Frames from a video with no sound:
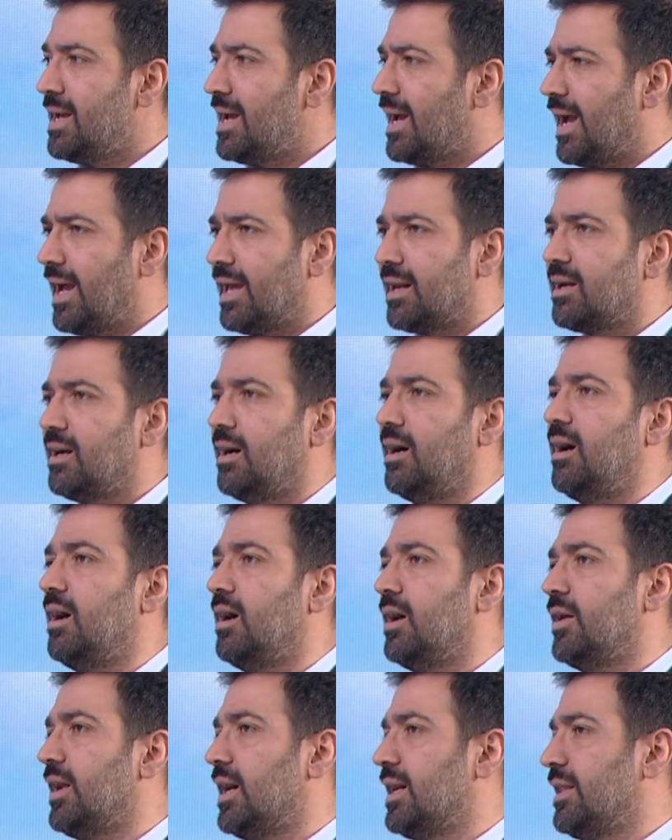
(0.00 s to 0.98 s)
And
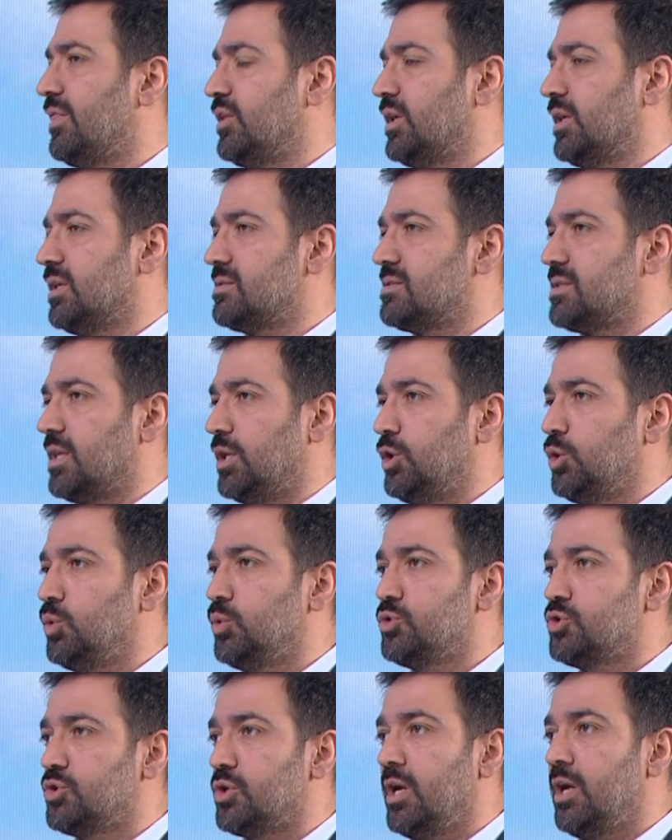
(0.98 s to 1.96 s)
KAAN, I think it's a
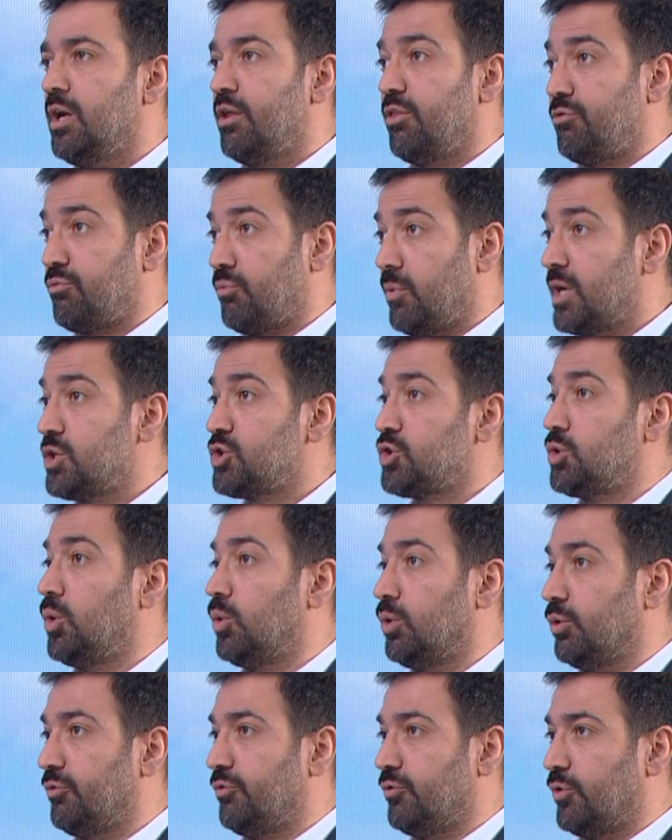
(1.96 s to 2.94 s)
huge
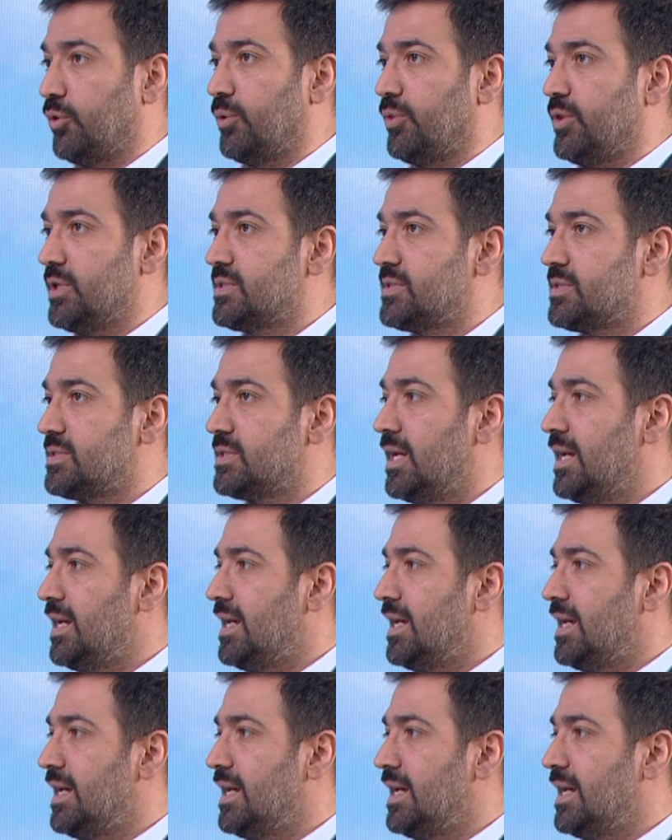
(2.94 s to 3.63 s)
threshold for this